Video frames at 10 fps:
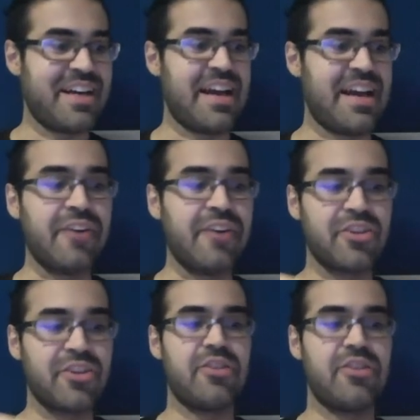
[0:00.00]
Under the
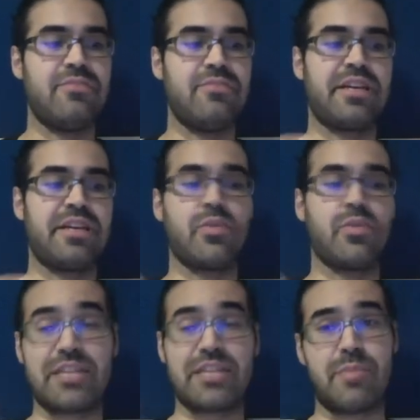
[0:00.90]
hood, because a
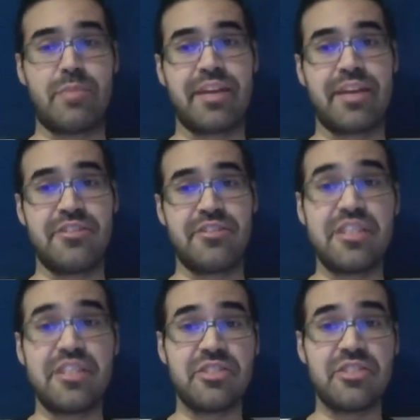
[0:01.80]
Wasm application
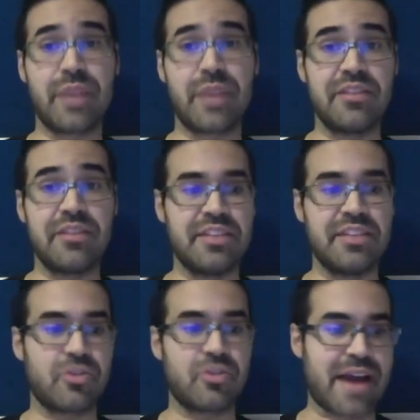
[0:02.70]
doesn't directly
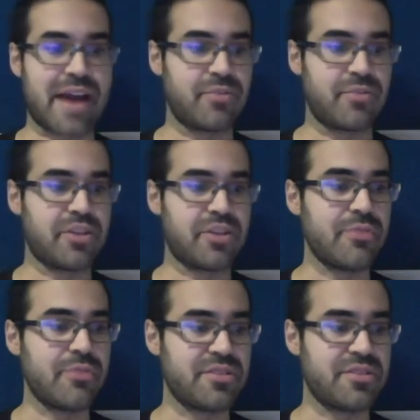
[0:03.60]
interact with the
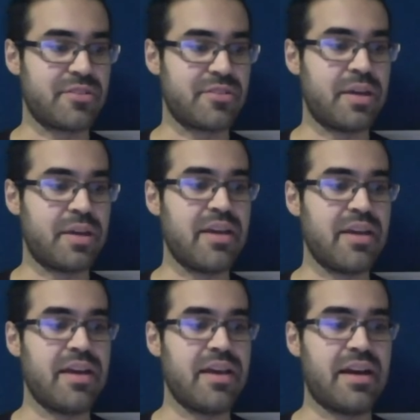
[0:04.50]
host system
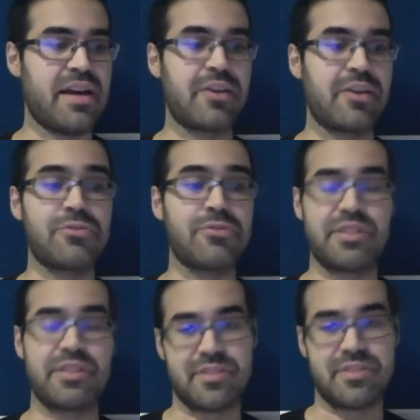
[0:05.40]
and goes through
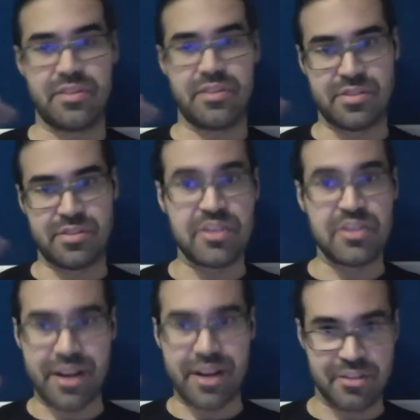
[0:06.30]
this
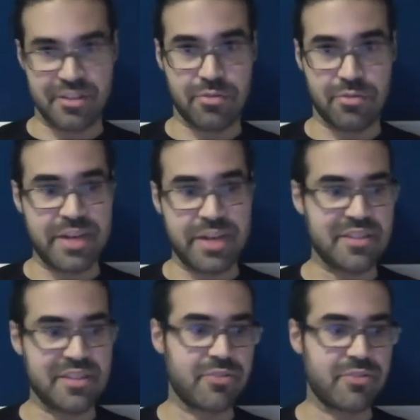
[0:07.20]
indirection through the WASI
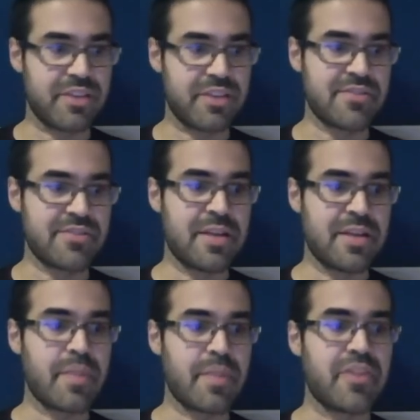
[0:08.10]
interface,
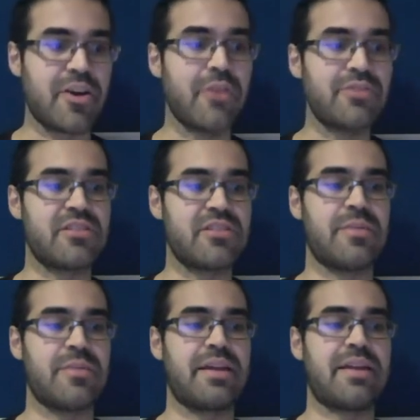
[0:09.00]
the host
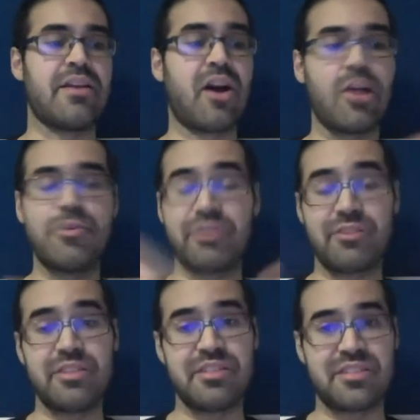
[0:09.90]
system can arbitrarily
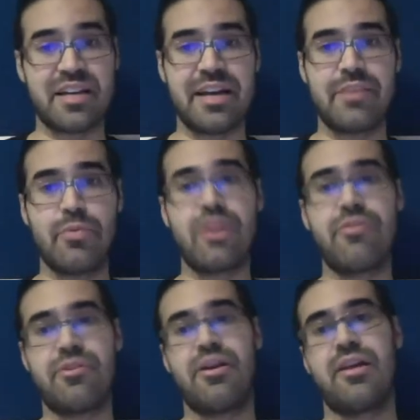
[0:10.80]
decide whether
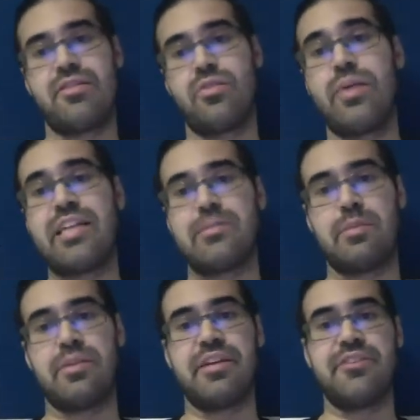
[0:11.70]
or not the Wasm
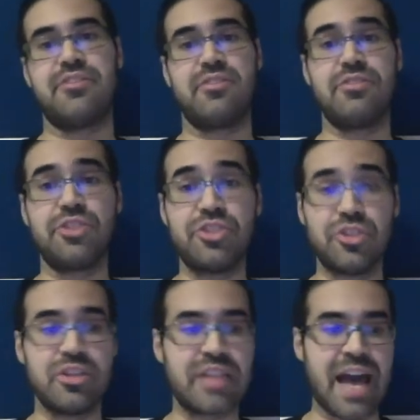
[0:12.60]
application
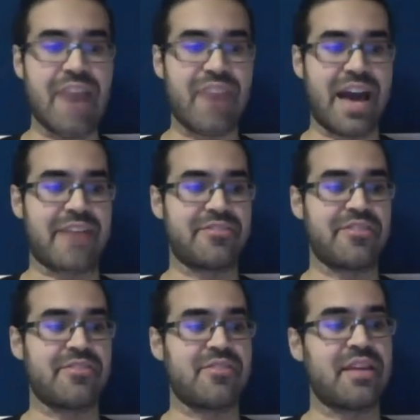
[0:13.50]
should have
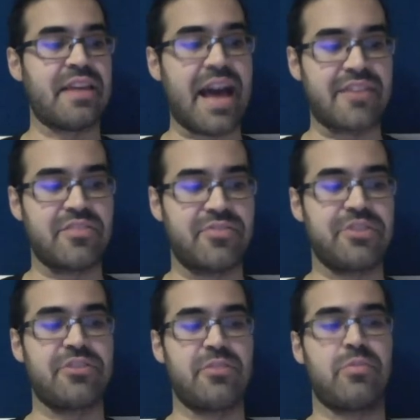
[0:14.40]
access and has
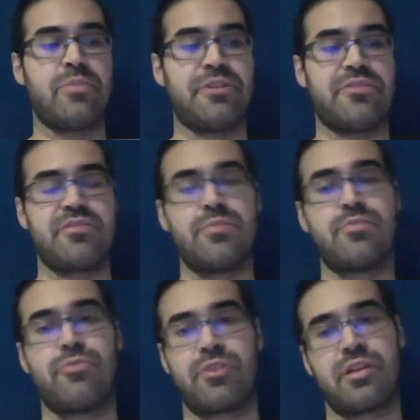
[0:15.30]
sufficient permissions to
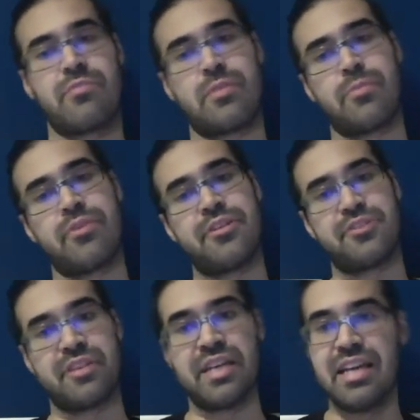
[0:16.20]
perform a given operation.
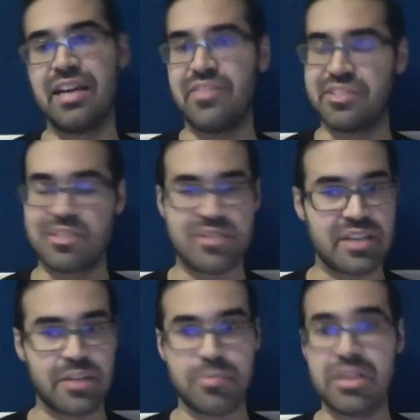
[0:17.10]
This is
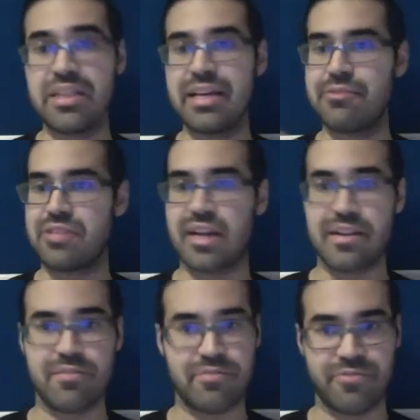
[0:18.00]
completely outside
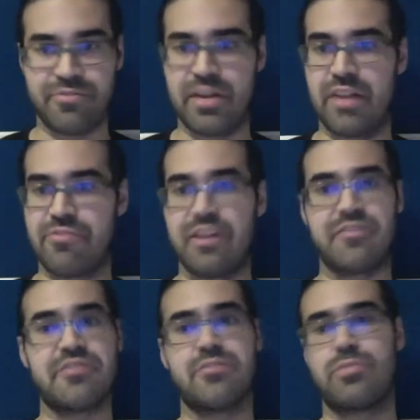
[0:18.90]
of file
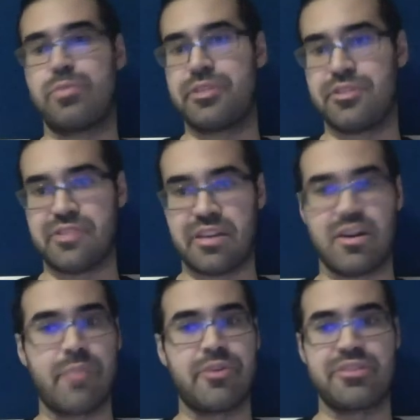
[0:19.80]
system permissions at an
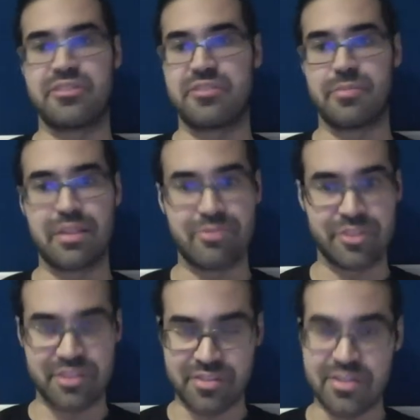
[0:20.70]
operating system level.
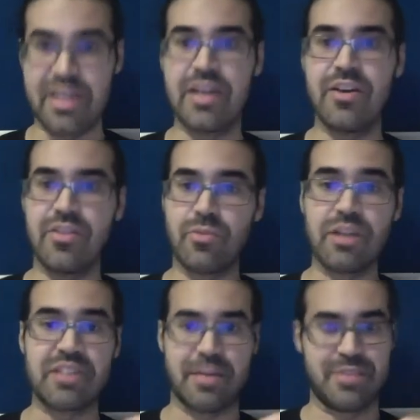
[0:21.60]
This is the
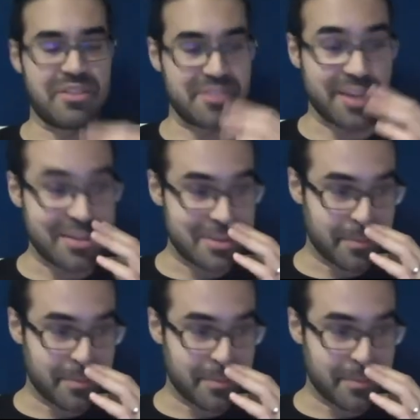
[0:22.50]
runtime that decides.